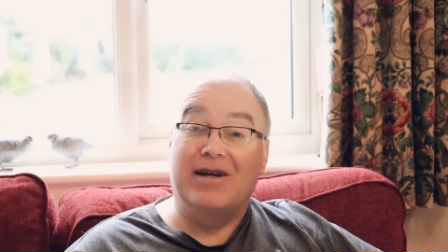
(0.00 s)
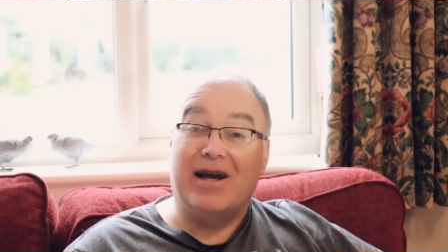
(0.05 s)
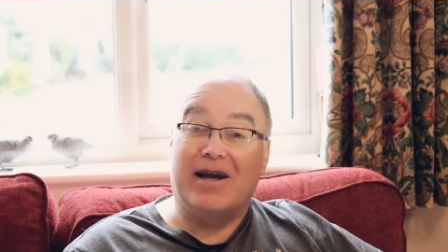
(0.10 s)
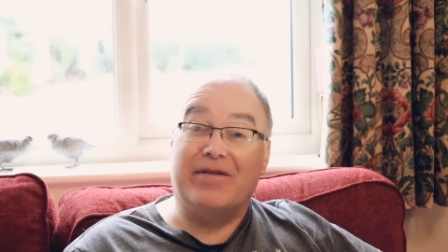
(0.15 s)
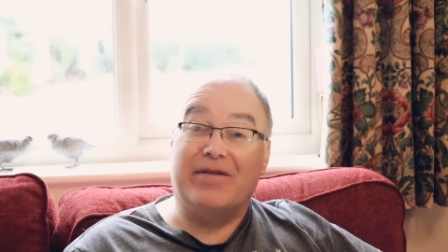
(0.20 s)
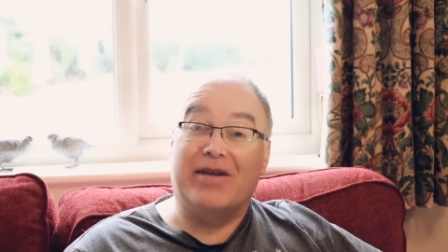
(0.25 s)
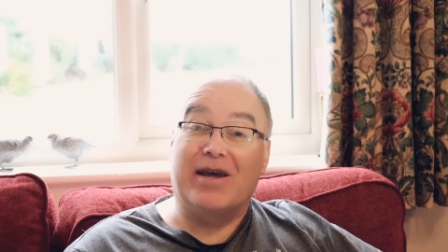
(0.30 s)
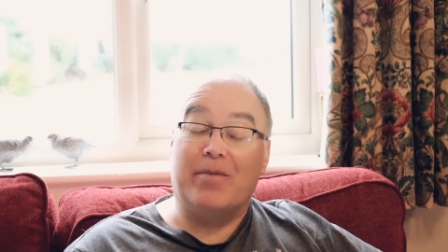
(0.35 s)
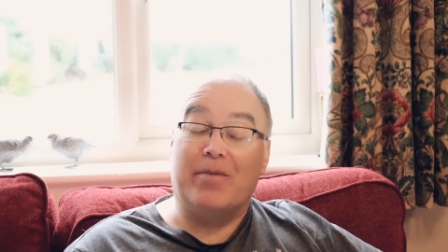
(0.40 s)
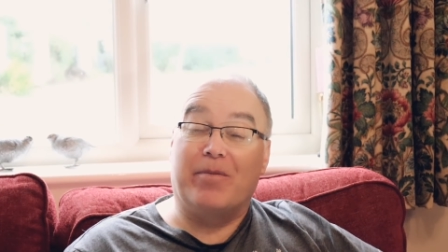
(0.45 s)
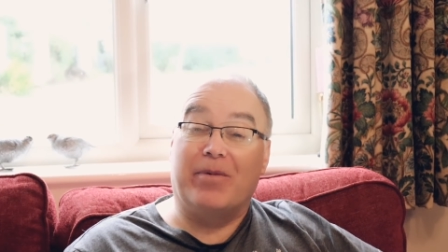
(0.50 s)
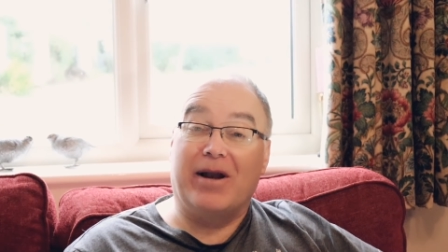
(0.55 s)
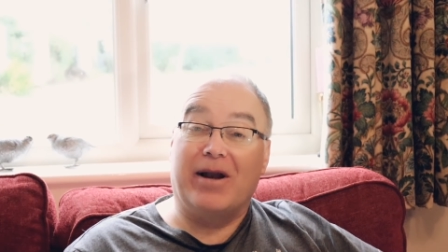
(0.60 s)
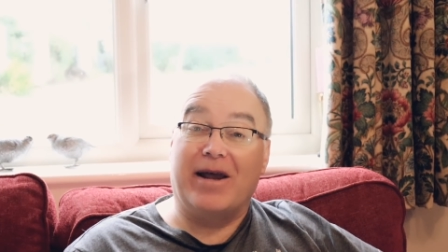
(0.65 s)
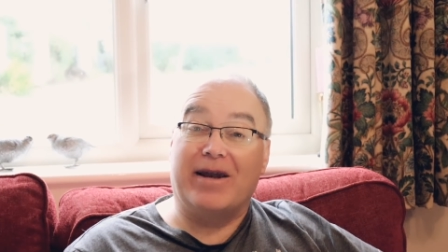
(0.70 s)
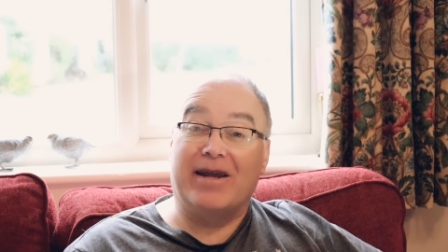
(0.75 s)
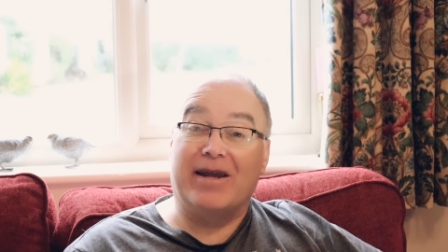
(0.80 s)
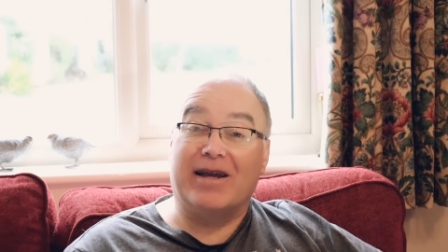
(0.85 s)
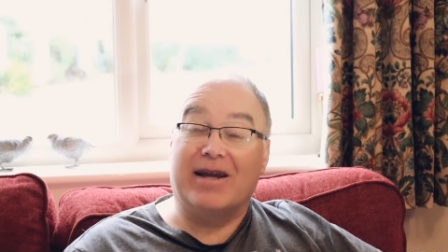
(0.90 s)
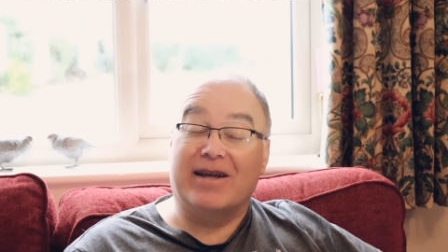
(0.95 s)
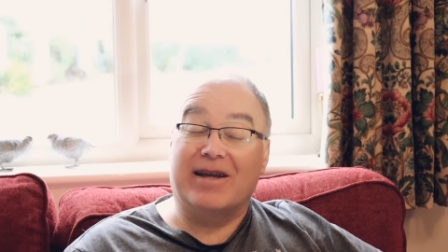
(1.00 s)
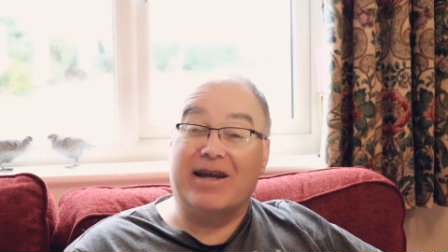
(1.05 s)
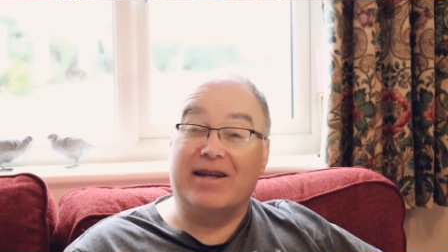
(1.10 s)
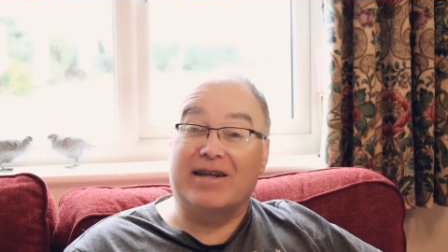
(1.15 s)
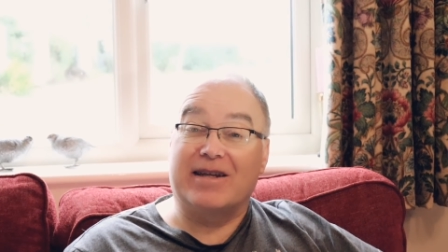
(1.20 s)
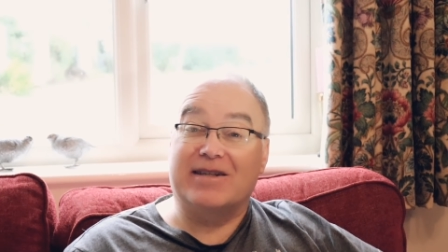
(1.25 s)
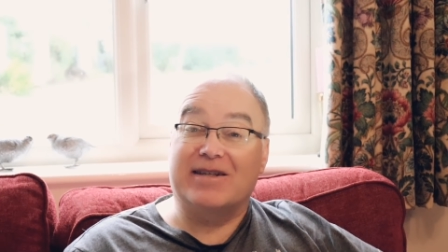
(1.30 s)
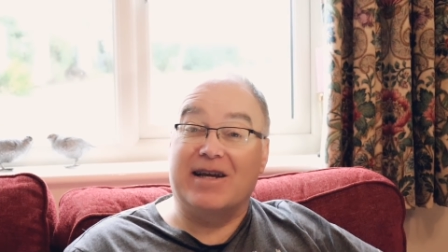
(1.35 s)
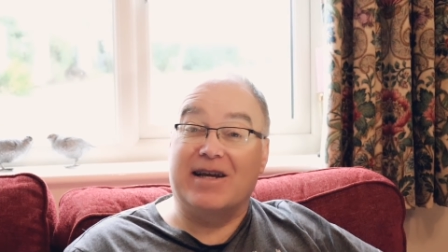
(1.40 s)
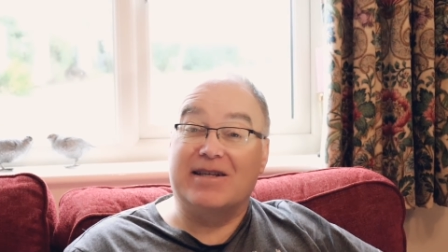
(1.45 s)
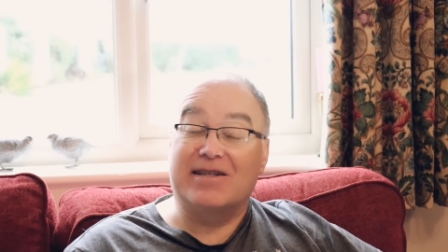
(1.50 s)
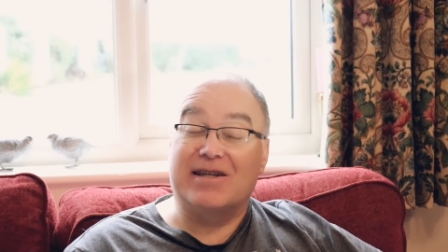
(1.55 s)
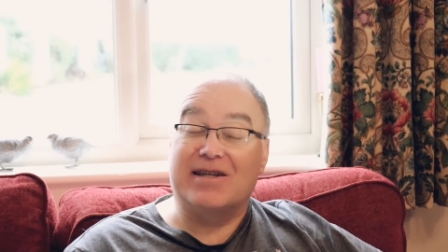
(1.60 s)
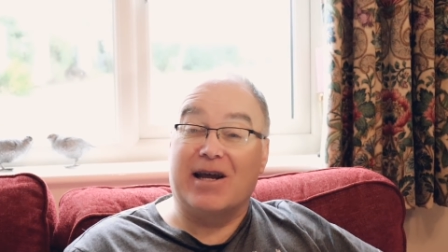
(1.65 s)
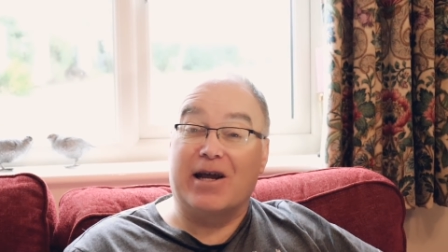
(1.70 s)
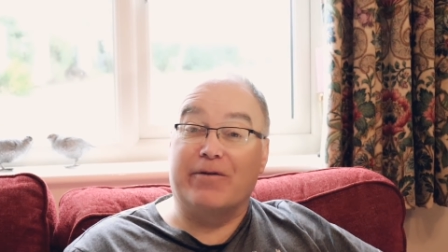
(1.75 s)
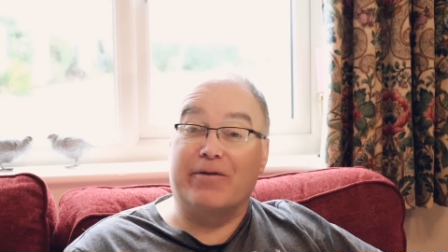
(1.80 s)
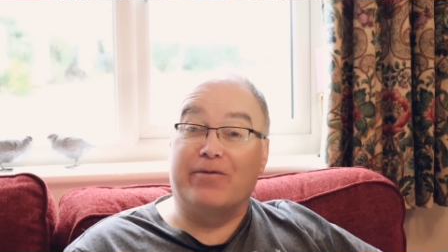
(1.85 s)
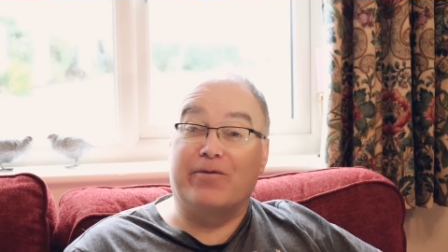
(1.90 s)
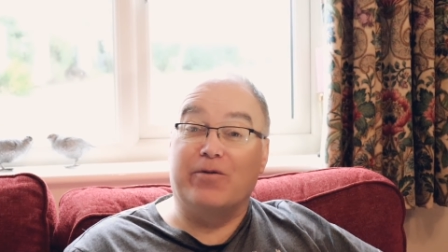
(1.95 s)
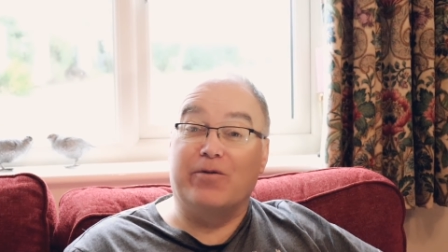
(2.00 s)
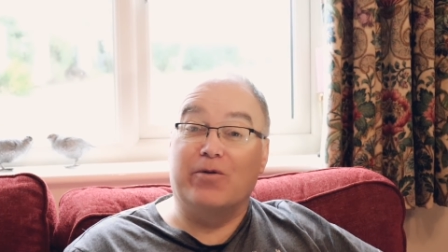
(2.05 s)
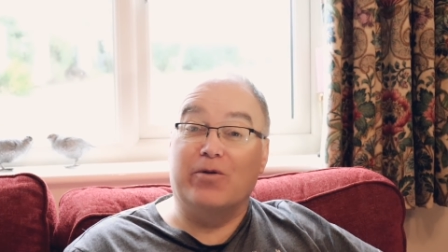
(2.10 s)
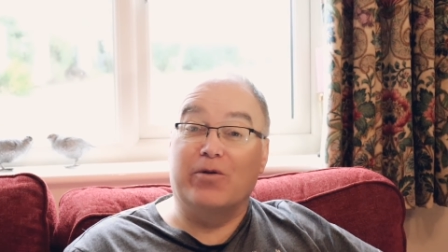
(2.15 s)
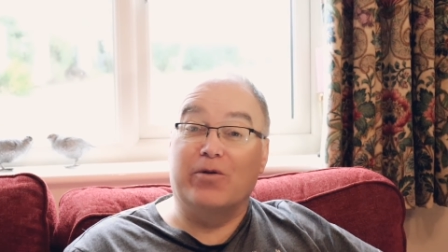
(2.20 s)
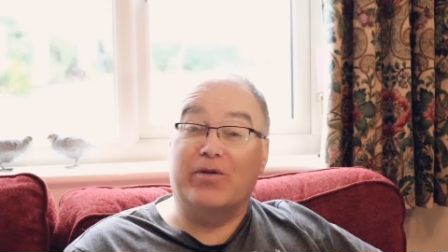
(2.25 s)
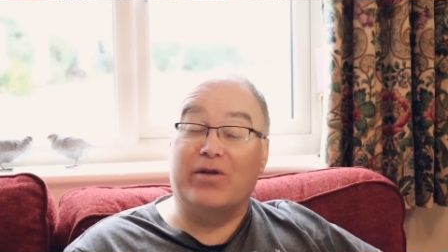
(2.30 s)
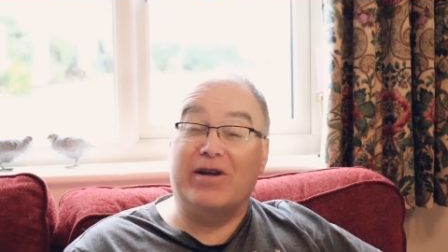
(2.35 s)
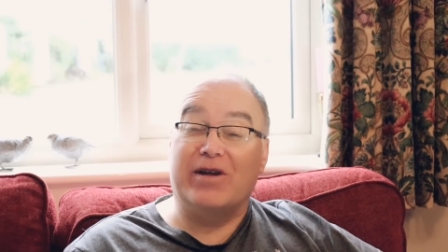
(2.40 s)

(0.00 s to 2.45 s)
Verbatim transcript: And they're planning and getting dates now for